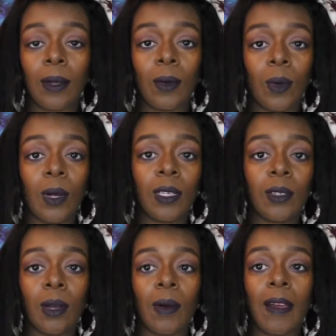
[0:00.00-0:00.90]
or
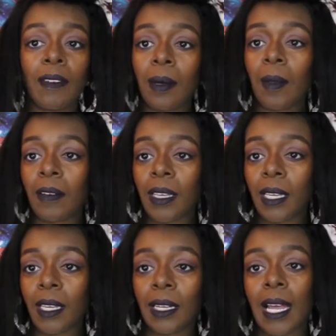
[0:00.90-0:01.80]
you know, African American
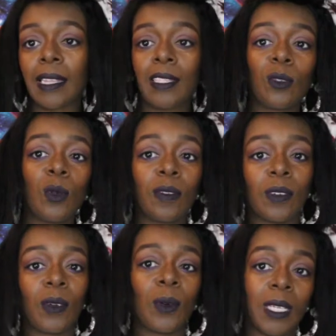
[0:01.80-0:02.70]
hair, not the soft
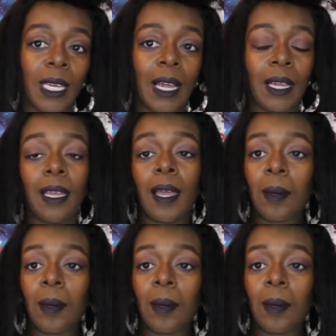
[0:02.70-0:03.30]
curly kind,